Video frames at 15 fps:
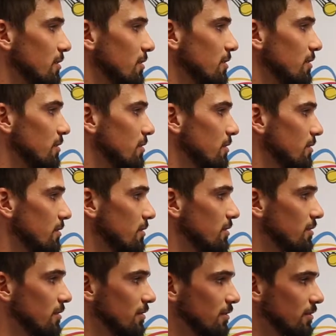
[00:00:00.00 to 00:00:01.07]

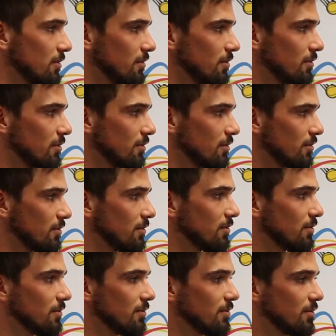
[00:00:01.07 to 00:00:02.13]

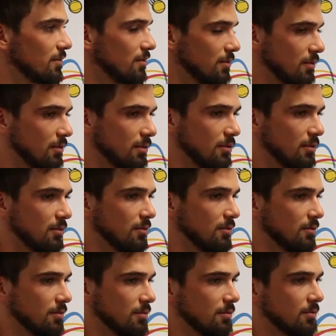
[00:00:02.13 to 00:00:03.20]

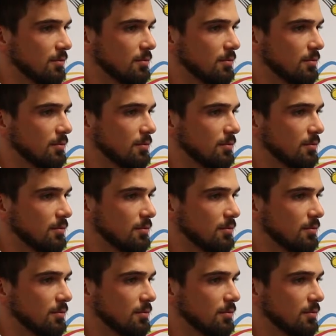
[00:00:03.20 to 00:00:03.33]
(silent)